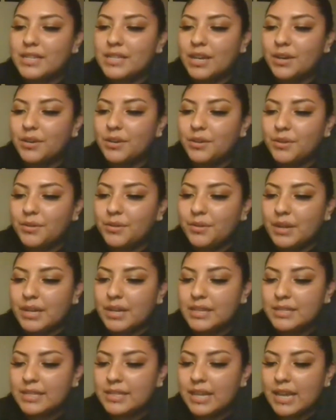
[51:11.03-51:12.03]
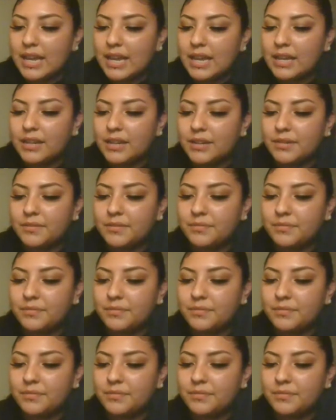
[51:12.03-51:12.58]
to tell you is like